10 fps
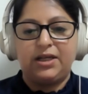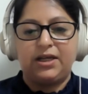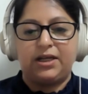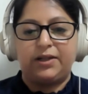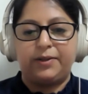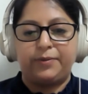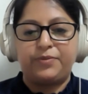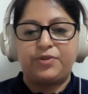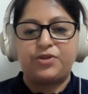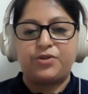
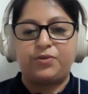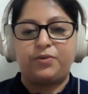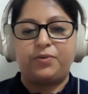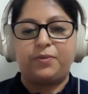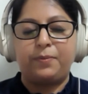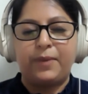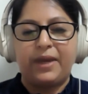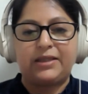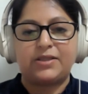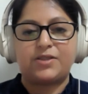to
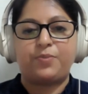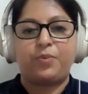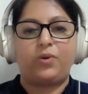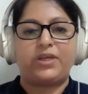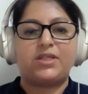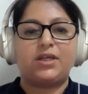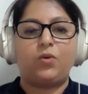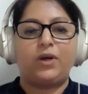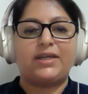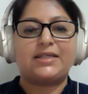make this point
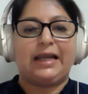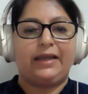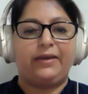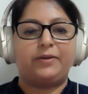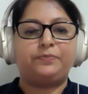quite clear.